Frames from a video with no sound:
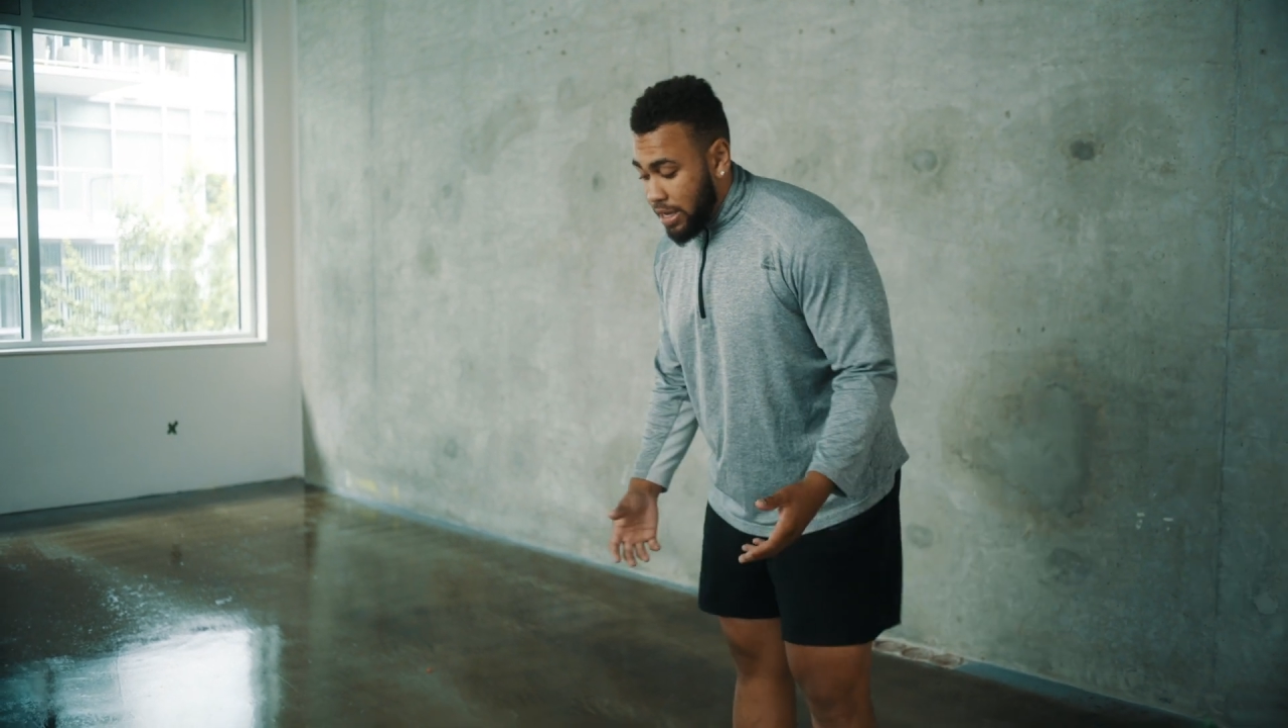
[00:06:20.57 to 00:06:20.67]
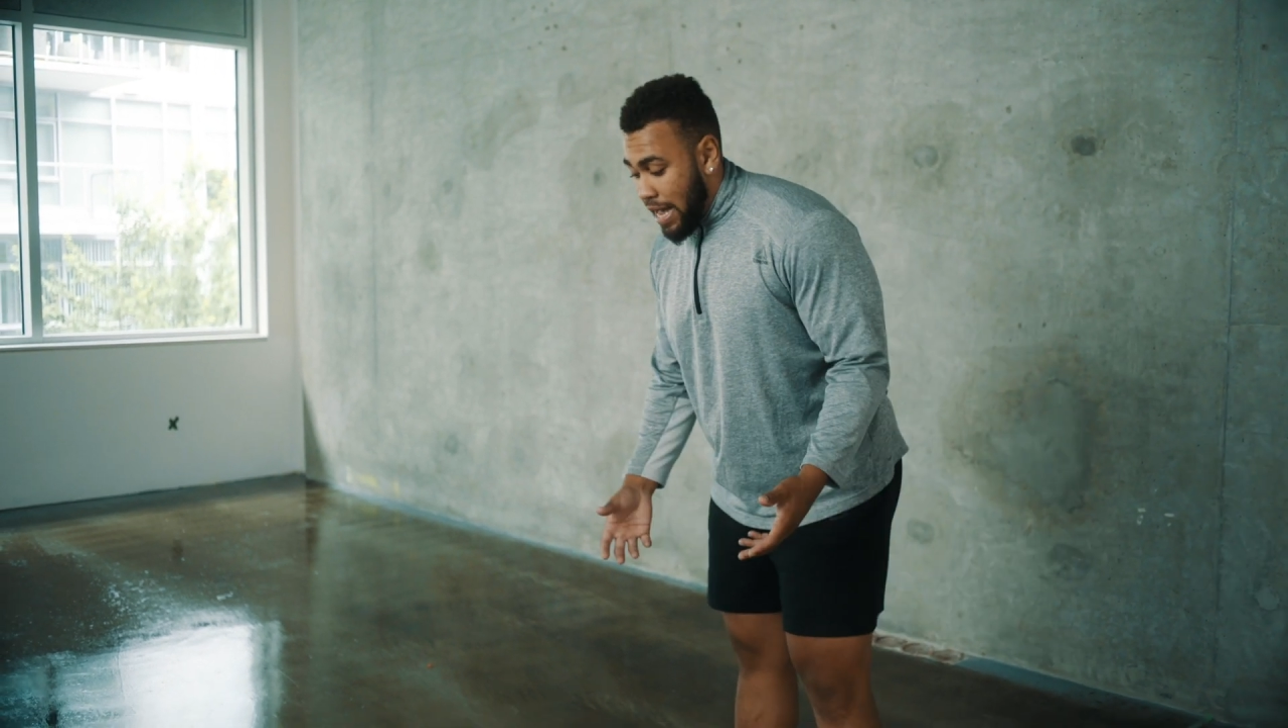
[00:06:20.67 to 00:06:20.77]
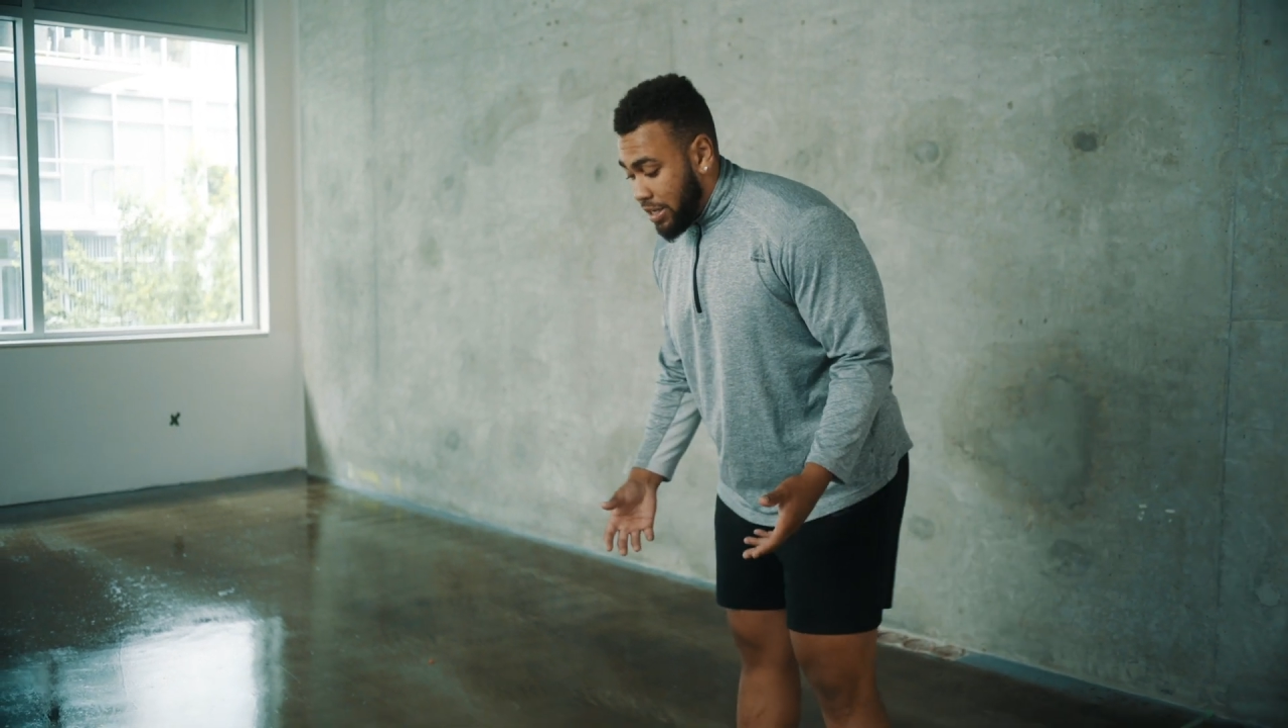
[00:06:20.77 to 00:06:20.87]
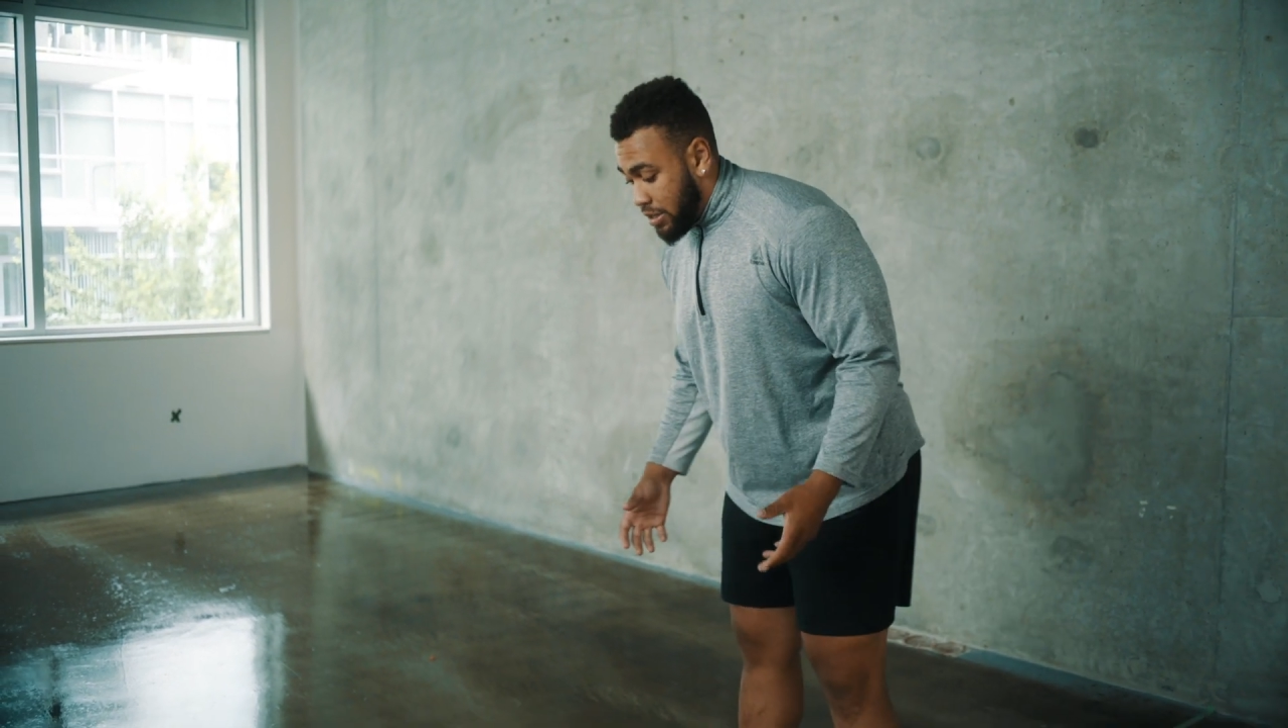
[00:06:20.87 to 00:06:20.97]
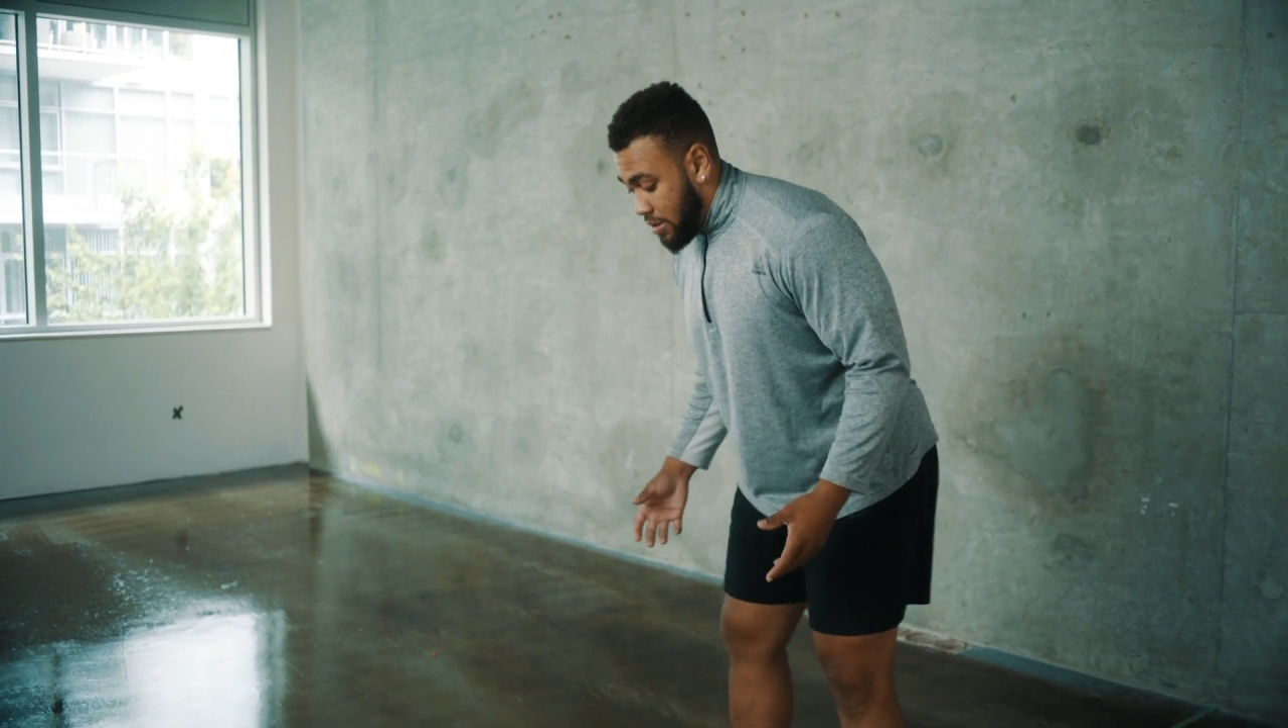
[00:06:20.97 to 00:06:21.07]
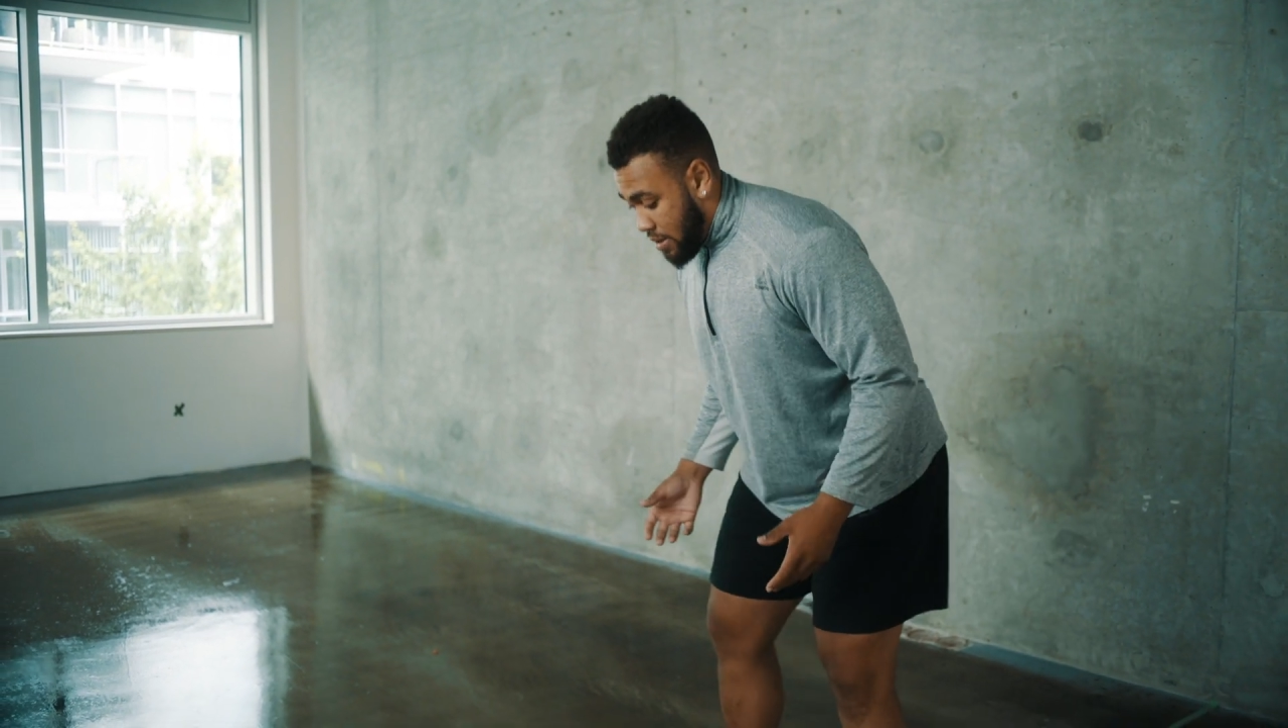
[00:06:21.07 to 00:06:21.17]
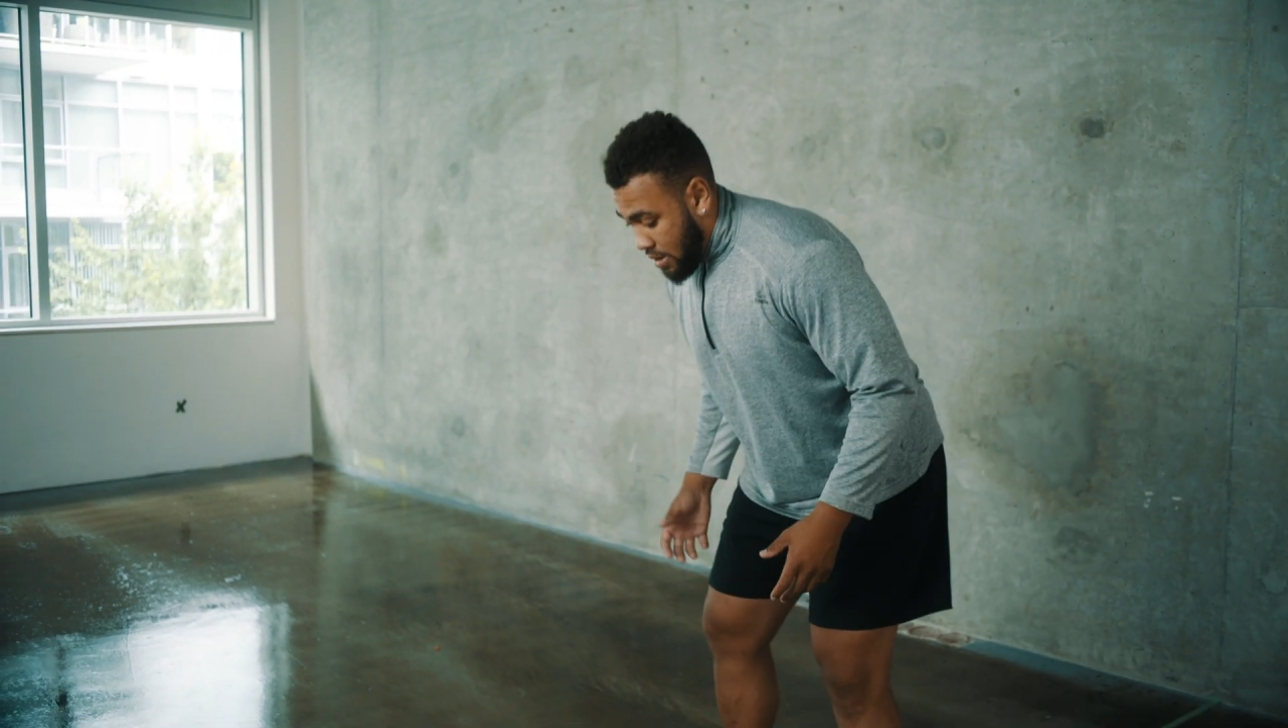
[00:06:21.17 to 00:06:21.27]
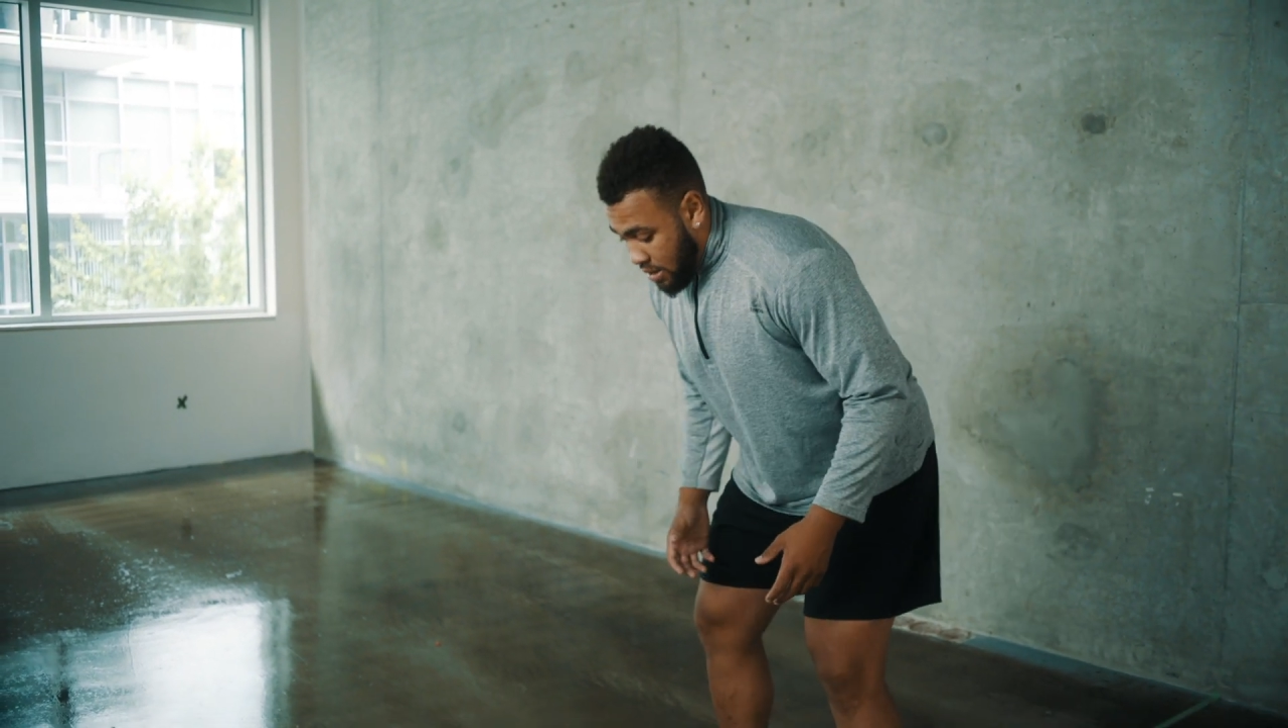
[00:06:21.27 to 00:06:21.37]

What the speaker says: catcher.